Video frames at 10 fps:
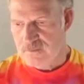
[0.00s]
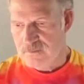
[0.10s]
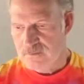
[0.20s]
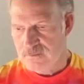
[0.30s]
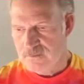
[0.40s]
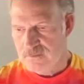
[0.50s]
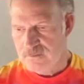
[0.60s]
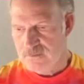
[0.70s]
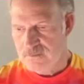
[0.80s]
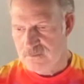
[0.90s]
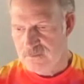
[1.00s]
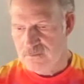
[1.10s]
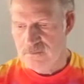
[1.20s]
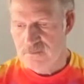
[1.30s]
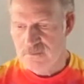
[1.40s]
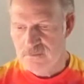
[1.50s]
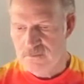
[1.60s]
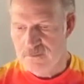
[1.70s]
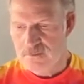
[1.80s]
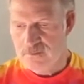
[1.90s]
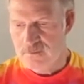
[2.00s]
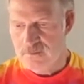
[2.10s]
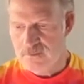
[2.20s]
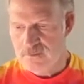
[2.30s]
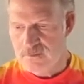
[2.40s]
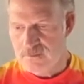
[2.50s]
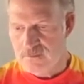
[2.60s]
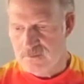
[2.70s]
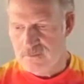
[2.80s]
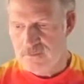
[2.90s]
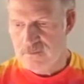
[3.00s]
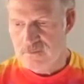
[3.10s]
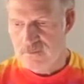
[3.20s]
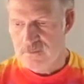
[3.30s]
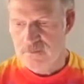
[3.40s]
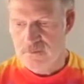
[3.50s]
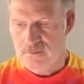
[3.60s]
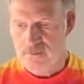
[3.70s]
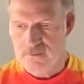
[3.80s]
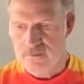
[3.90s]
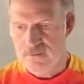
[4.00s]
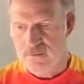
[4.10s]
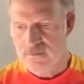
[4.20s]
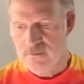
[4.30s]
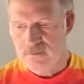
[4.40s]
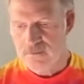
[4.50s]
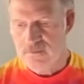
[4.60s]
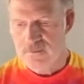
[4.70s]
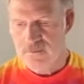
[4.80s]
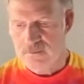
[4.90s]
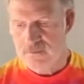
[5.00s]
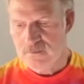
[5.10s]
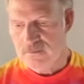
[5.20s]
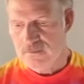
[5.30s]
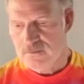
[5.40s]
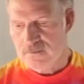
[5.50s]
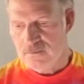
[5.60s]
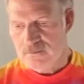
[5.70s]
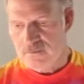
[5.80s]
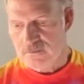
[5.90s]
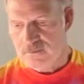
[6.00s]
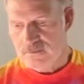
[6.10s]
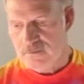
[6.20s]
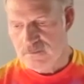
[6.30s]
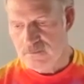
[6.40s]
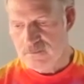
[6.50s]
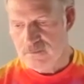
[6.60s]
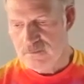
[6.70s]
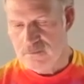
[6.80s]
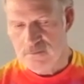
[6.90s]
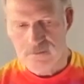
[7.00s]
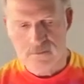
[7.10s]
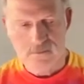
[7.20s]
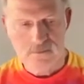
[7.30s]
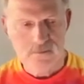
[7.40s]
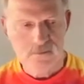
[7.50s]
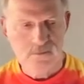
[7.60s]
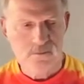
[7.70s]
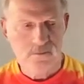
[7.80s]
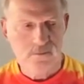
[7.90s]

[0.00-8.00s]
(not speaking)